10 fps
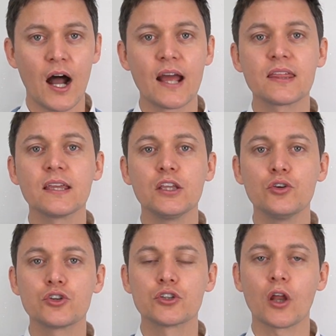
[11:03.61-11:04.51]
I think
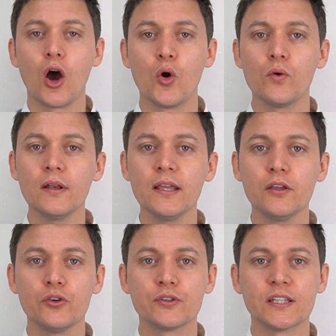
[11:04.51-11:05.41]
you should only
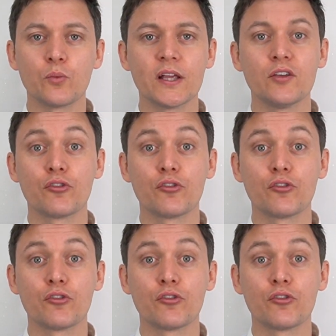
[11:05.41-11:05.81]
use it when